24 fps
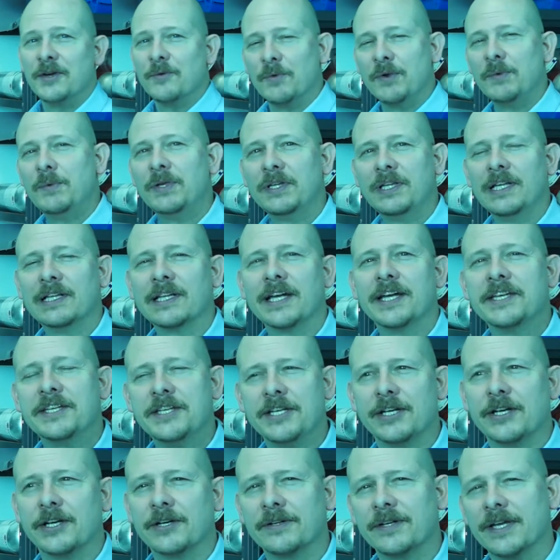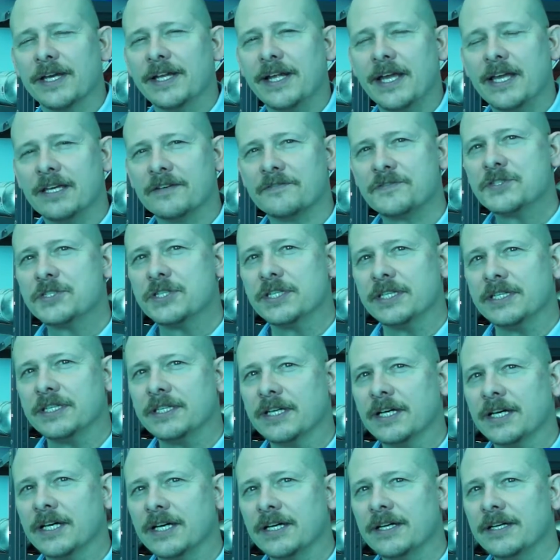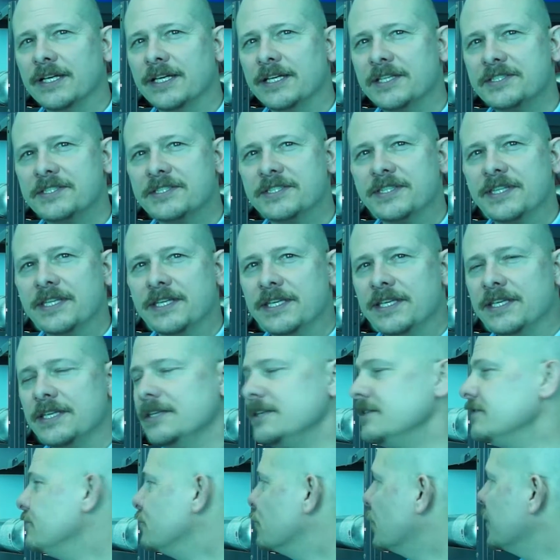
we really like here at AFC. It's the